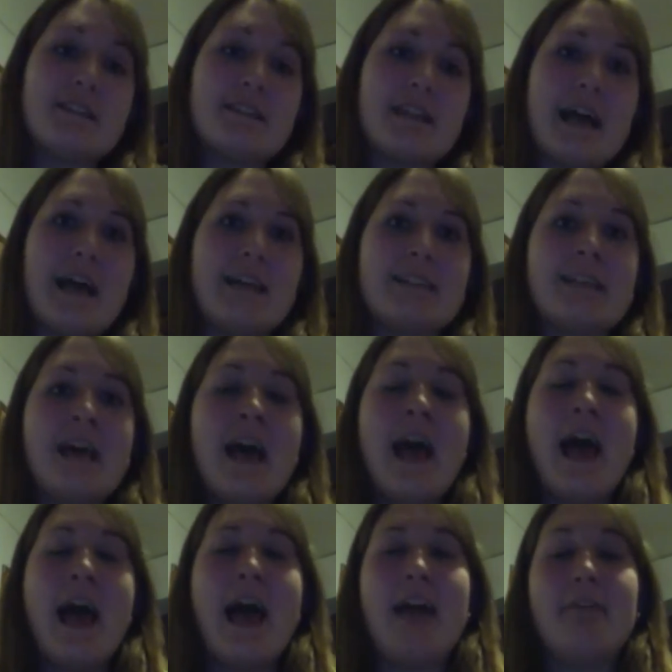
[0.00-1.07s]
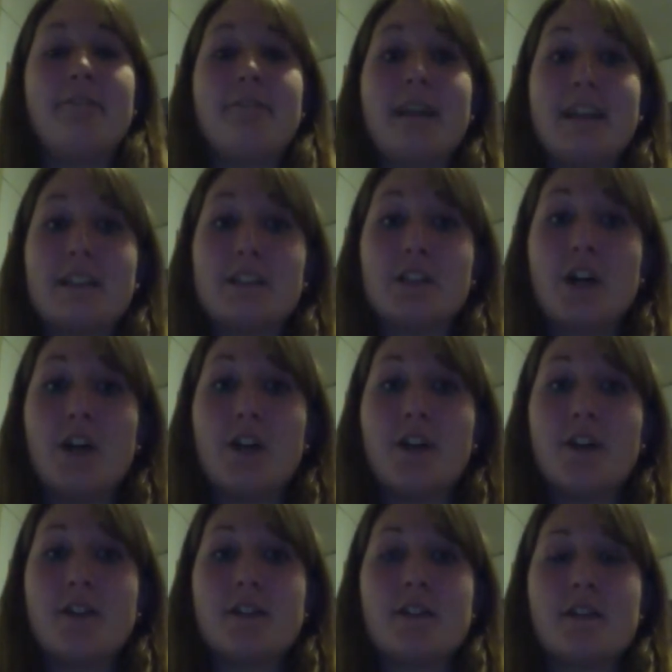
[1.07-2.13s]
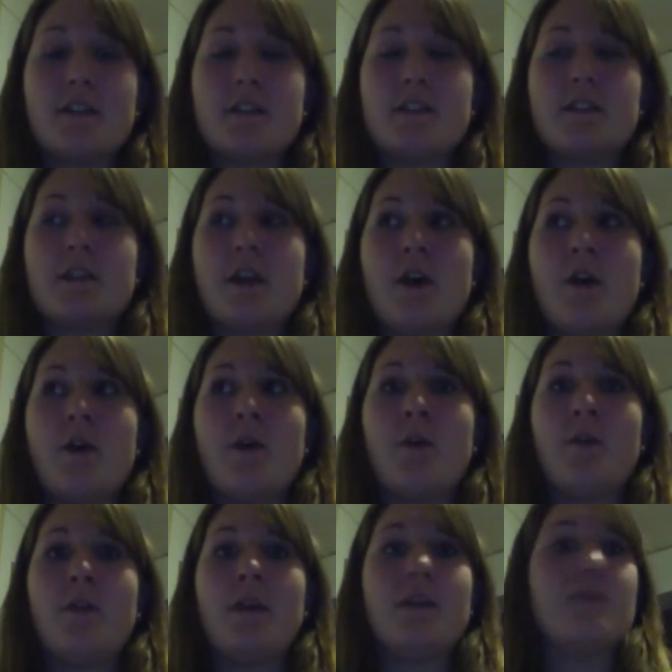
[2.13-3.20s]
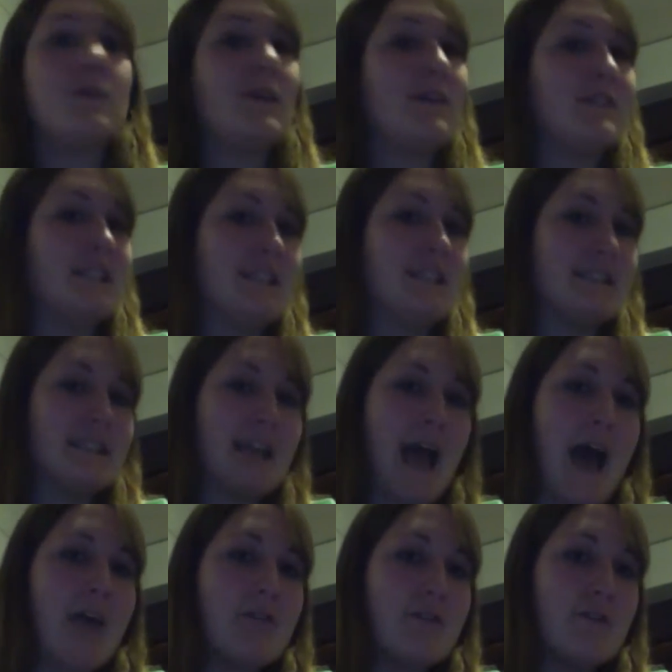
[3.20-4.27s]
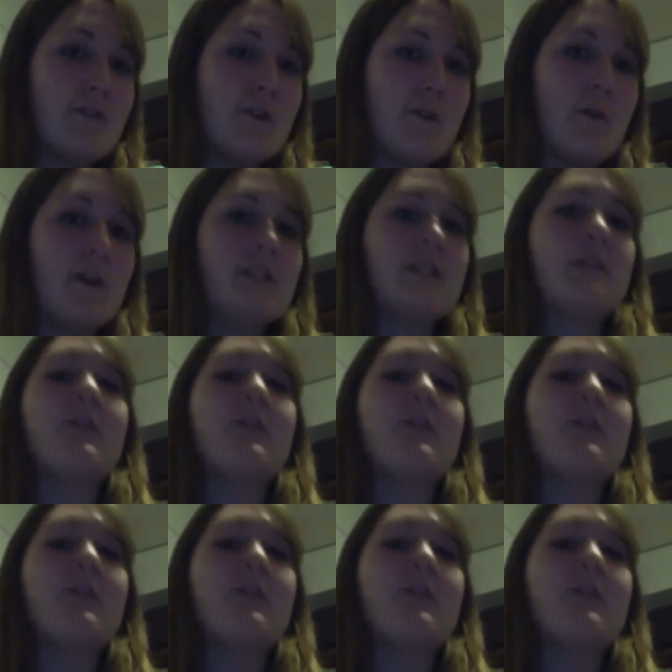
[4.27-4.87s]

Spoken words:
at, and flex dollars so that you don't have to eat in the caf if you don't want to,